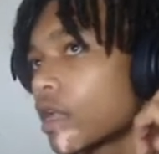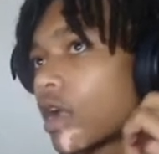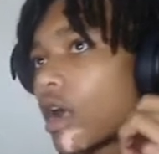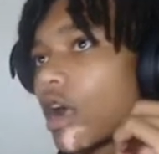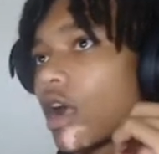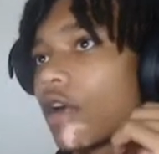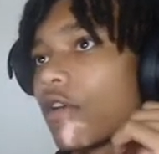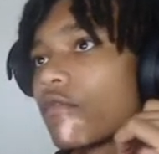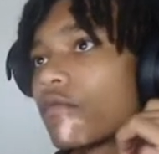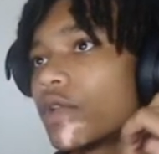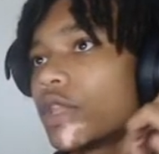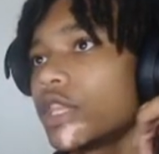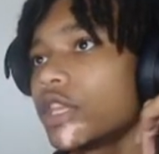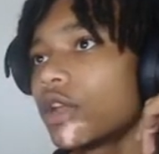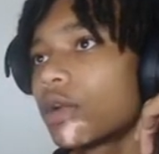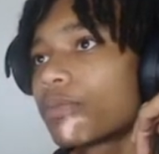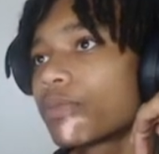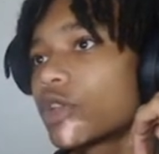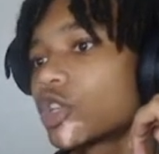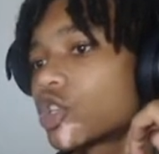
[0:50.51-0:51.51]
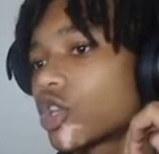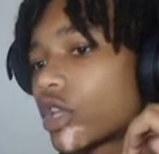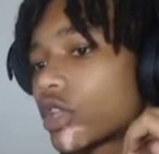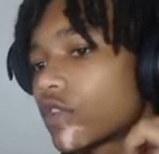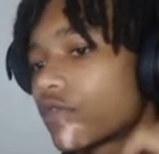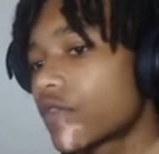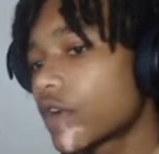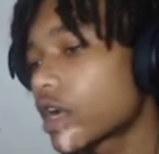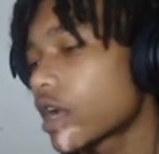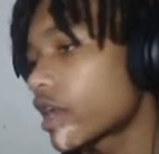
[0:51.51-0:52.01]
I really appreciate
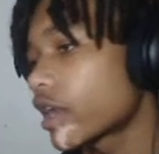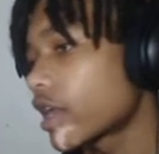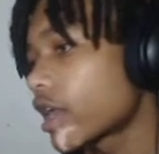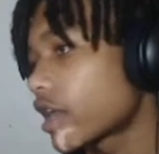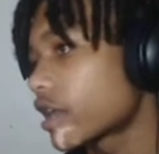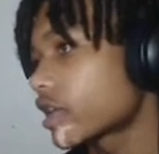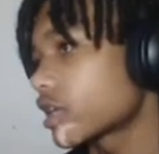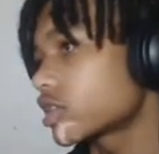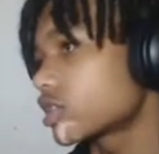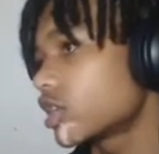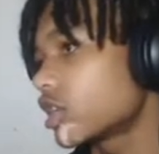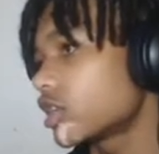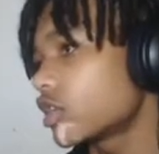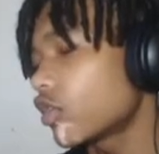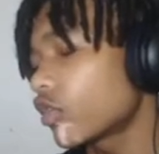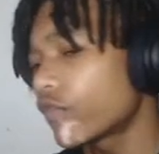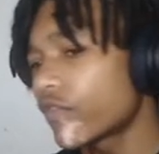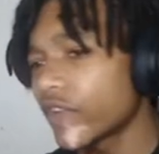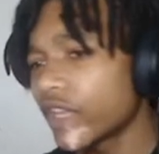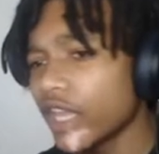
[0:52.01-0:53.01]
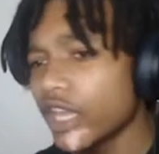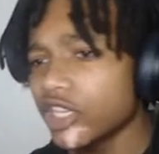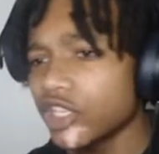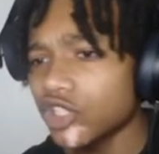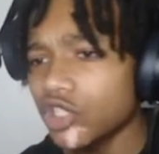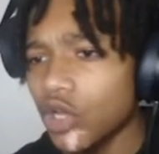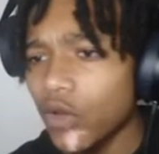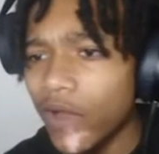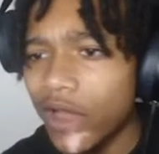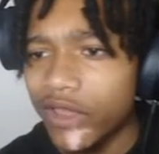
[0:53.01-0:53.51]
the fuck out of y'all niggas. Did
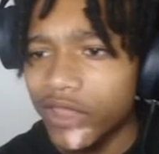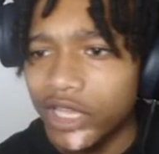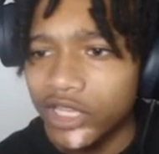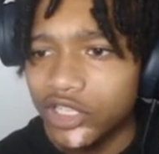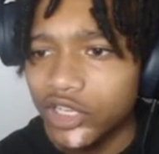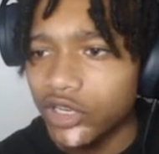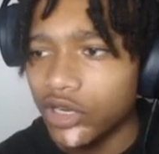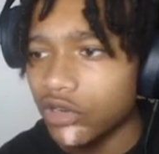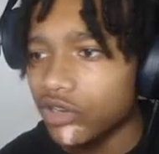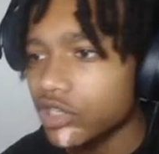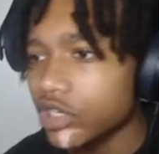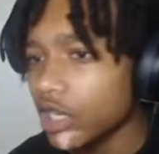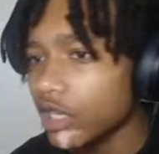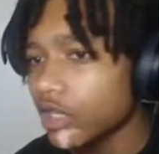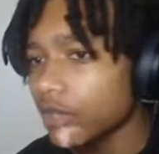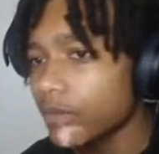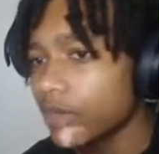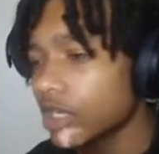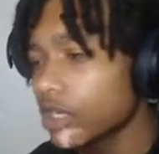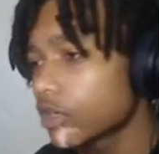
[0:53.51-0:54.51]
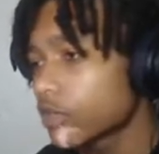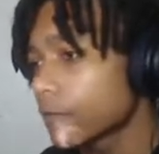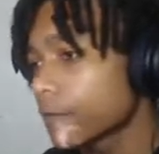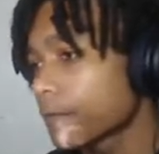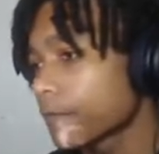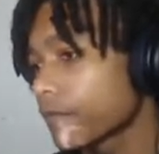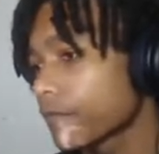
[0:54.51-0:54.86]
notifications go out? Yes or no, chat? Let me know.